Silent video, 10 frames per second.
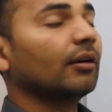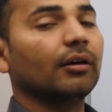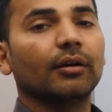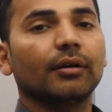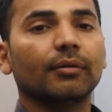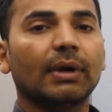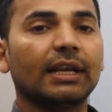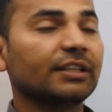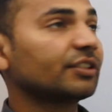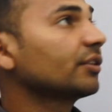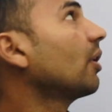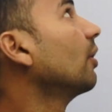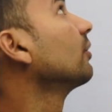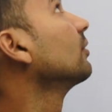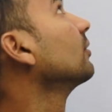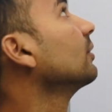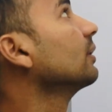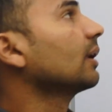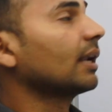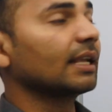my lecture on
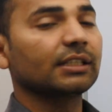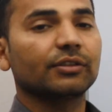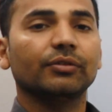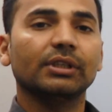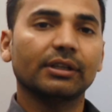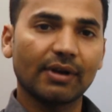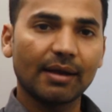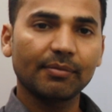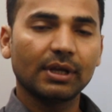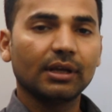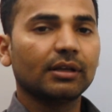analysis using RAM.